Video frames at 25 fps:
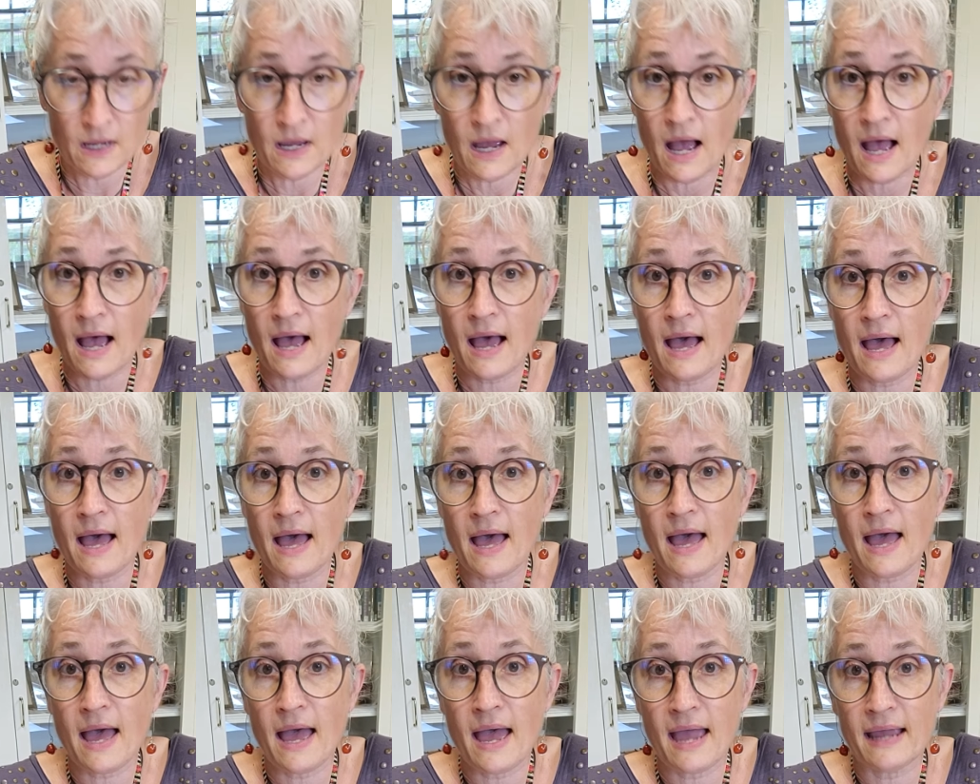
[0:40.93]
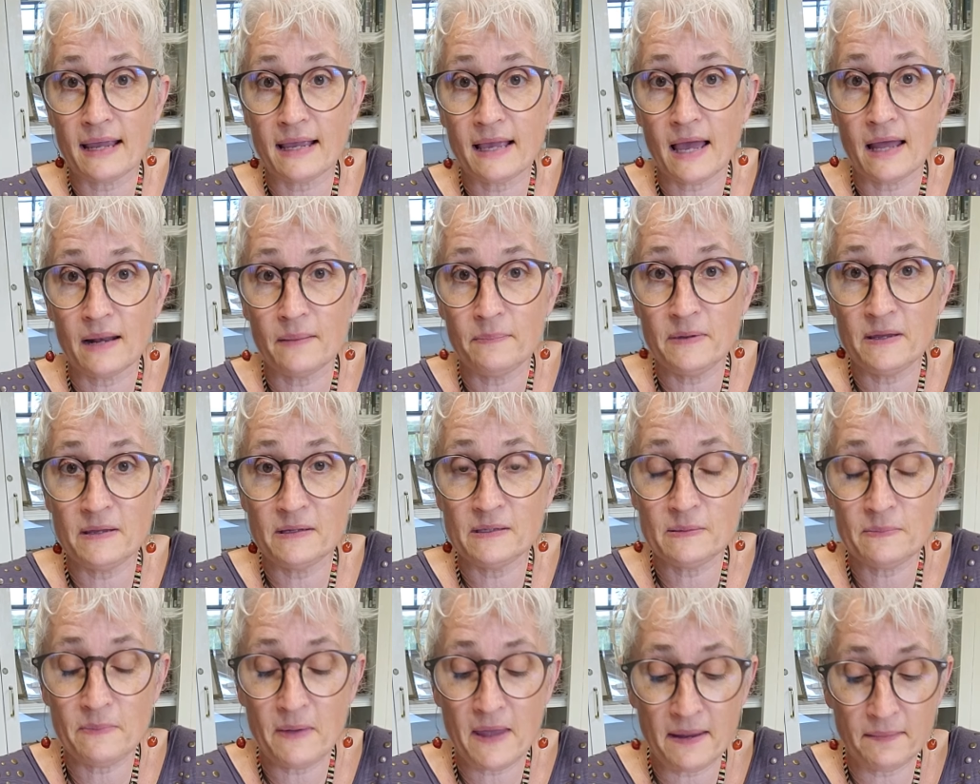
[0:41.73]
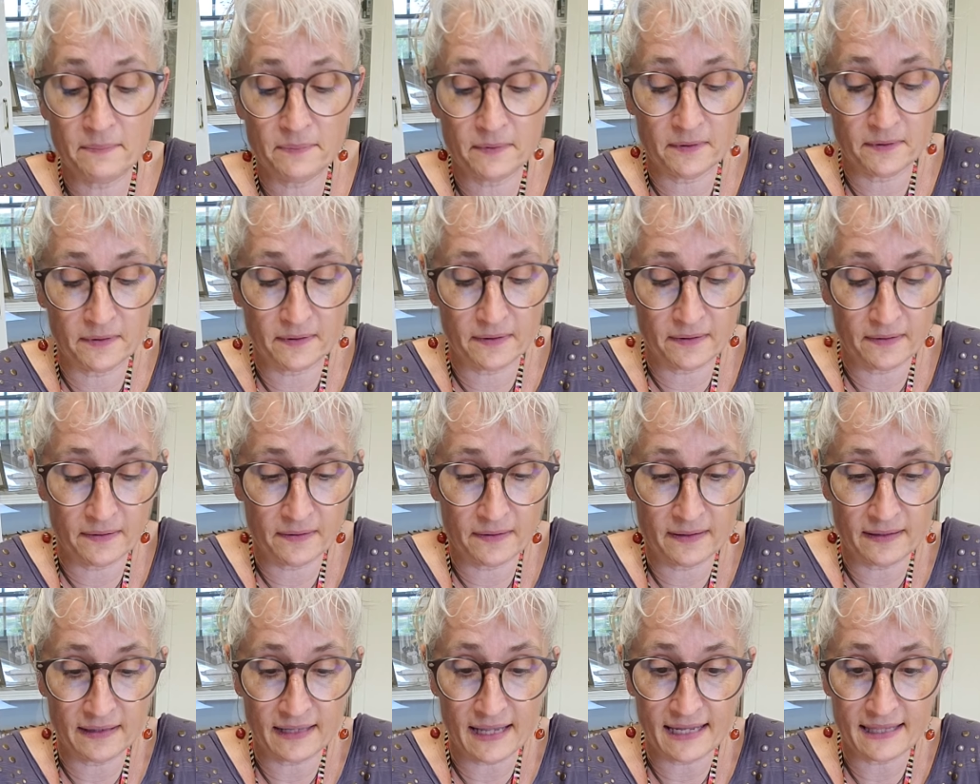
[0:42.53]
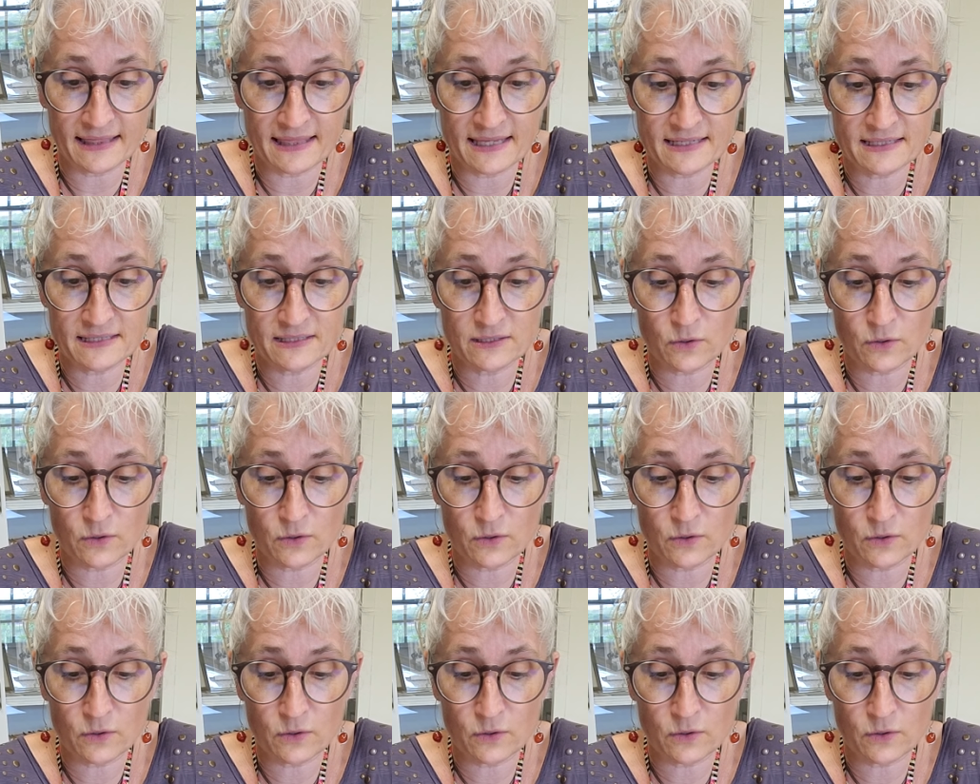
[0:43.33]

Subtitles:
I cut a piece of paper like this.